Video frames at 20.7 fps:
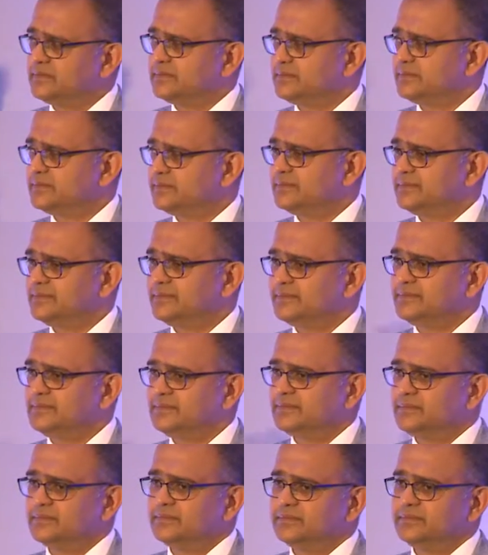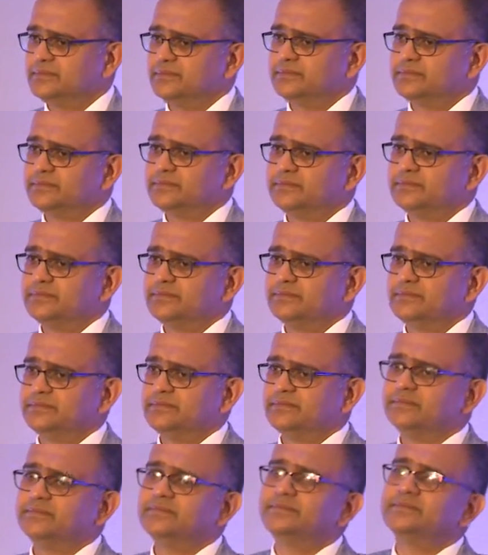
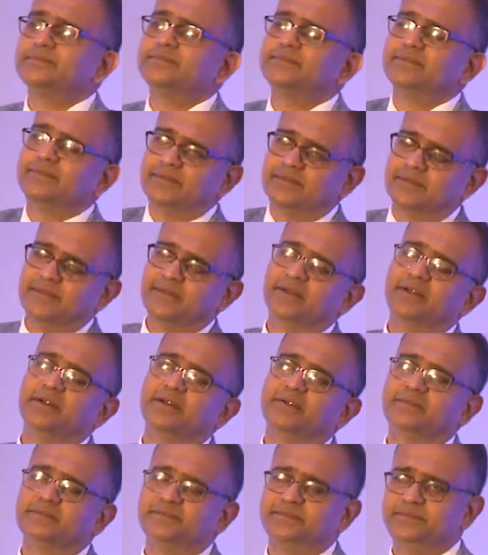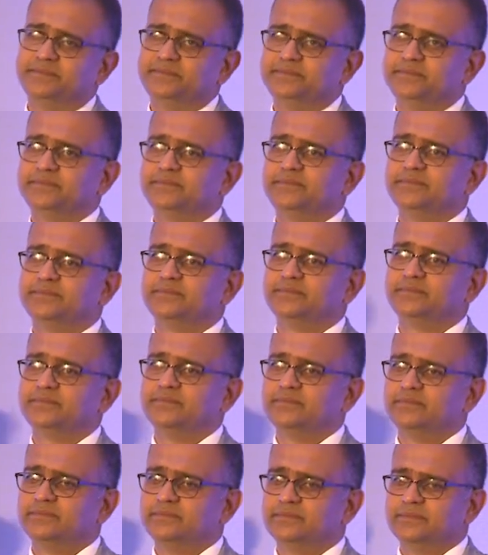
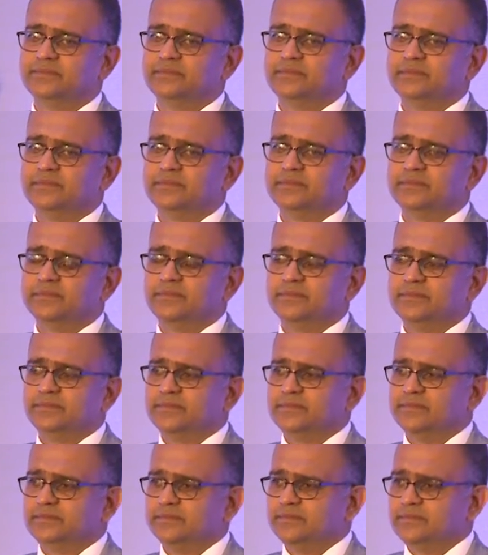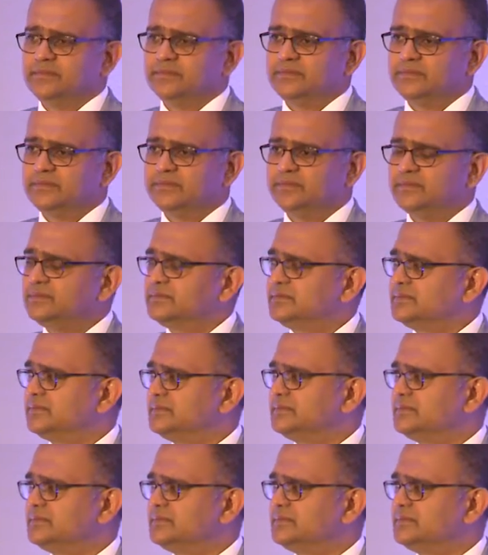(silent)